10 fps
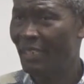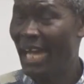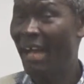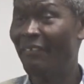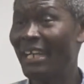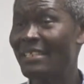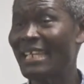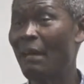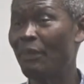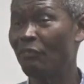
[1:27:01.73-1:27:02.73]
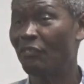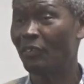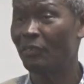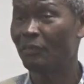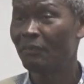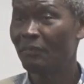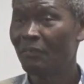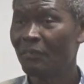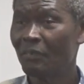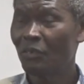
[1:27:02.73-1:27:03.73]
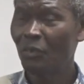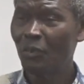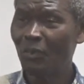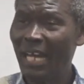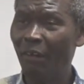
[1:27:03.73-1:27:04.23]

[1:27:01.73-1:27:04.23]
I have an assignment for you. Ooh,